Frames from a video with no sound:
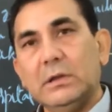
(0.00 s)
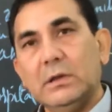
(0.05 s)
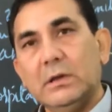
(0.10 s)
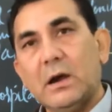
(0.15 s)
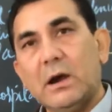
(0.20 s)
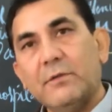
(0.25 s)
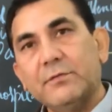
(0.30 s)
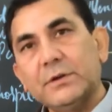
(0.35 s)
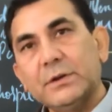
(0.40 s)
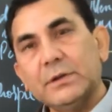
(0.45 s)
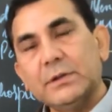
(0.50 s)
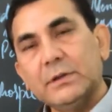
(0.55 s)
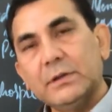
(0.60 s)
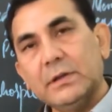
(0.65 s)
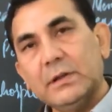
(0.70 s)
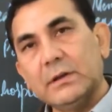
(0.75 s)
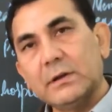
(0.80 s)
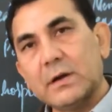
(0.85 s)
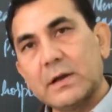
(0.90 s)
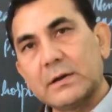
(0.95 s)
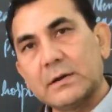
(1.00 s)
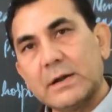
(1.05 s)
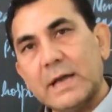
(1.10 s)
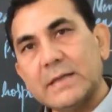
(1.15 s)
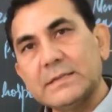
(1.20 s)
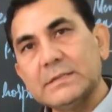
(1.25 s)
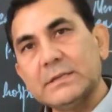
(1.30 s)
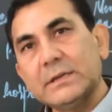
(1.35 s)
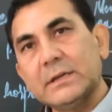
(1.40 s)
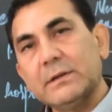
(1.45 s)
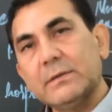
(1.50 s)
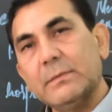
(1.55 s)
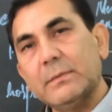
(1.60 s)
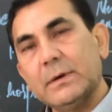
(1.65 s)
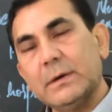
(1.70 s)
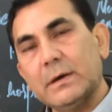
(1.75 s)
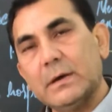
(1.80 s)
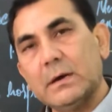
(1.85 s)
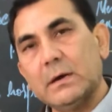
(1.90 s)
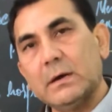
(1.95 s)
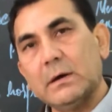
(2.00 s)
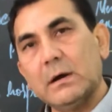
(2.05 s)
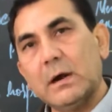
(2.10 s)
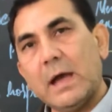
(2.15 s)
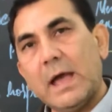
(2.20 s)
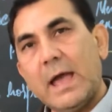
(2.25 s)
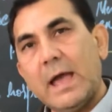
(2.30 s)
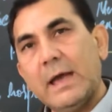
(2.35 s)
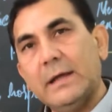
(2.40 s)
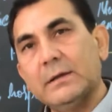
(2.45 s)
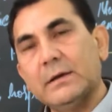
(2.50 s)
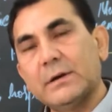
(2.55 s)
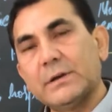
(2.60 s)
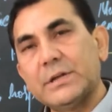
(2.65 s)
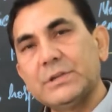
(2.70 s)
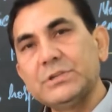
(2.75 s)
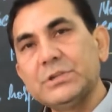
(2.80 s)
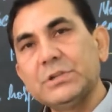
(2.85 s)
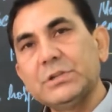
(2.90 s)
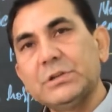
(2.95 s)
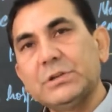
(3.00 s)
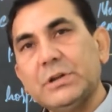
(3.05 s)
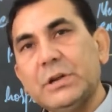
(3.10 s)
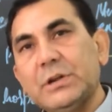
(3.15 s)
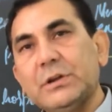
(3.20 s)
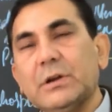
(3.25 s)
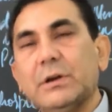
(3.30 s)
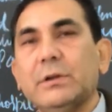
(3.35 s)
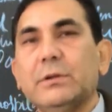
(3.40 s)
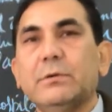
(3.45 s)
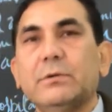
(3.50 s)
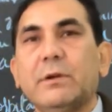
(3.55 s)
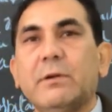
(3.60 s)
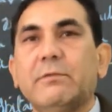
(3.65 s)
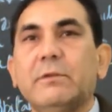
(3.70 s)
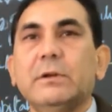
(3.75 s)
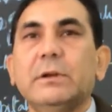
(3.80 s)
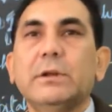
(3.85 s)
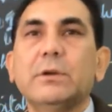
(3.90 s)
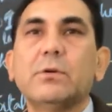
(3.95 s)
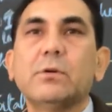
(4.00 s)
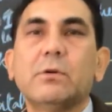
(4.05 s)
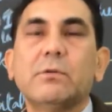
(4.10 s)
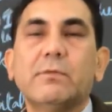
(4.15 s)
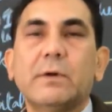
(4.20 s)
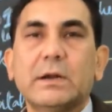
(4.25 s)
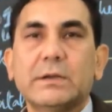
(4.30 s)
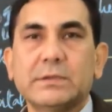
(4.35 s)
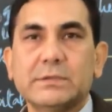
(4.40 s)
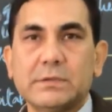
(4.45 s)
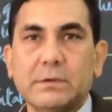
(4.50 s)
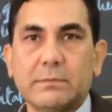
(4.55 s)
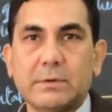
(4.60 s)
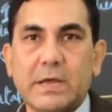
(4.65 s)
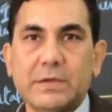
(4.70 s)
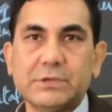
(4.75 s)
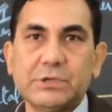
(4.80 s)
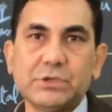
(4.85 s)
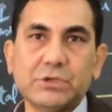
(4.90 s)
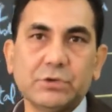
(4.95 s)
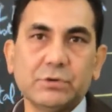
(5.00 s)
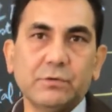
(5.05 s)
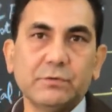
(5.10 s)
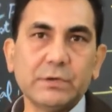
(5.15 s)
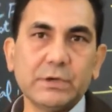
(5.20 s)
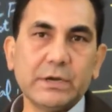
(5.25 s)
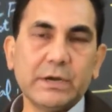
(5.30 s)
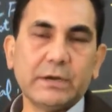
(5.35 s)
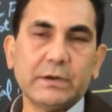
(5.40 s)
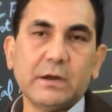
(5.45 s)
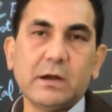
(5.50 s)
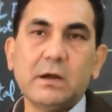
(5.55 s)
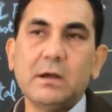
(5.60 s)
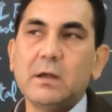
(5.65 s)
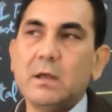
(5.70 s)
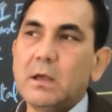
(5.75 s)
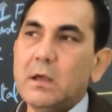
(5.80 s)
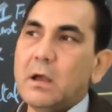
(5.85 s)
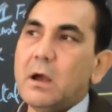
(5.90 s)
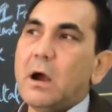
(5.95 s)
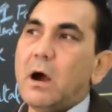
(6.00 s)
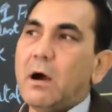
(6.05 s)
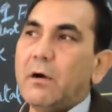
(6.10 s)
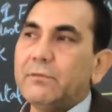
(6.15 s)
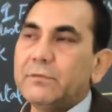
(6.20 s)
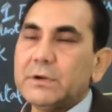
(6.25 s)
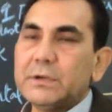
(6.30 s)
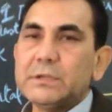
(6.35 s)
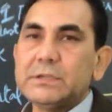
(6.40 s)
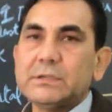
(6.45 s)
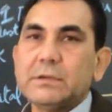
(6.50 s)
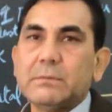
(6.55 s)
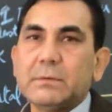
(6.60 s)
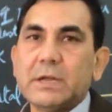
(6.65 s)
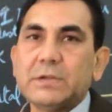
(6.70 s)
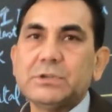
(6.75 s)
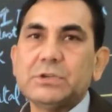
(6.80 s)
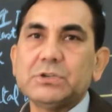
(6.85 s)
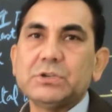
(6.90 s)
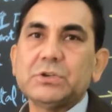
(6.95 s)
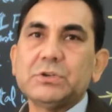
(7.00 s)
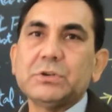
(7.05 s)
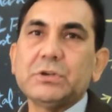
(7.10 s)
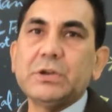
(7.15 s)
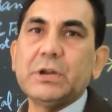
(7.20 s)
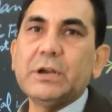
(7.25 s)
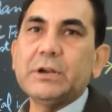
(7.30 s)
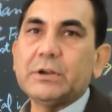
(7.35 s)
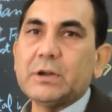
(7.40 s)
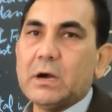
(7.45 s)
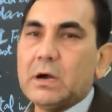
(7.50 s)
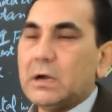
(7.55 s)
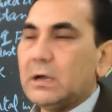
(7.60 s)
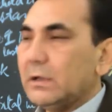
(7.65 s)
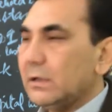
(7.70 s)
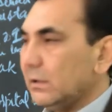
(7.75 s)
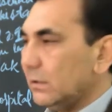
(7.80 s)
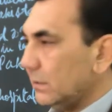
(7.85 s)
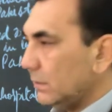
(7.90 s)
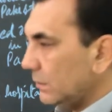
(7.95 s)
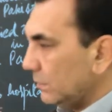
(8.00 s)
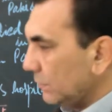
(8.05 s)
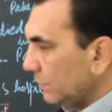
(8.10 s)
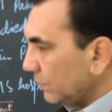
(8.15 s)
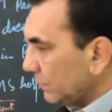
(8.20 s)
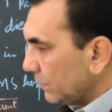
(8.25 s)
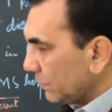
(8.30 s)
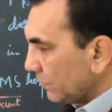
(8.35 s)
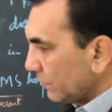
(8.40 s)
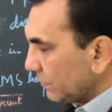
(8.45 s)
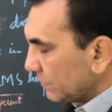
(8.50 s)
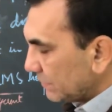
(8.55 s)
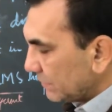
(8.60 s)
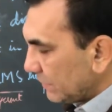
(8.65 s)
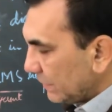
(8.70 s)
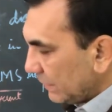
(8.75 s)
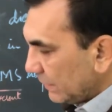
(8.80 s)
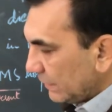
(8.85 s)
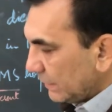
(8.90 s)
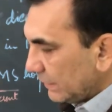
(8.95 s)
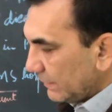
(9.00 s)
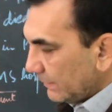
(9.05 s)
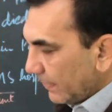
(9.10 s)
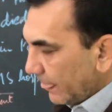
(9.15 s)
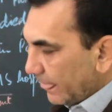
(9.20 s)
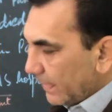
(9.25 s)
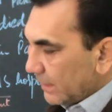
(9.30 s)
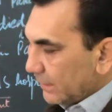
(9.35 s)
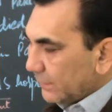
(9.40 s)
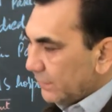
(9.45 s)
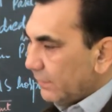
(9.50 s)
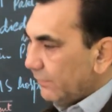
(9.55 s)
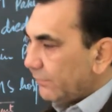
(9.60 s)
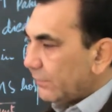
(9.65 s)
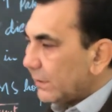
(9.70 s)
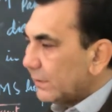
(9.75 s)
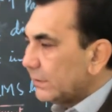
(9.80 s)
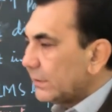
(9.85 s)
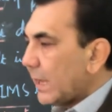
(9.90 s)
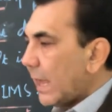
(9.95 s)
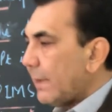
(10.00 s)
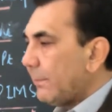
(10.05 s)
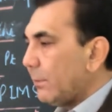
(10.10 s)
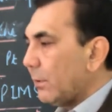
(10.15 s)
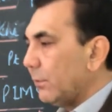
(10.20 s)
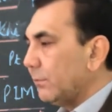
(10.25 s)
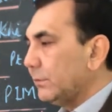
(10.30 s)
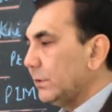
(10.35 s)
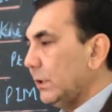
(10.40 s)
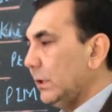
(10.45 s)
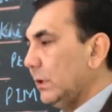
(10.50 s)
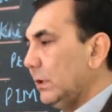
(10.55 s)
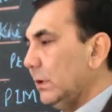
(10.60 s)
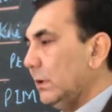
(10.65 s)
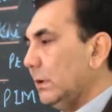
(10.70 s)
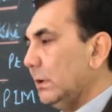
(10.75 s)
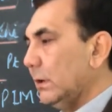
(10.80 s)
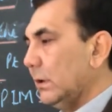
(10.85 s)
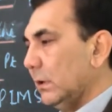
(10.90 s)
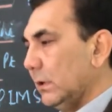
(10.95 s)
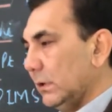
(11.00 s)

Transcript: after organizing and arranging the data, you definitely go for the summarization of the data. After the summarization data, you use the different type of the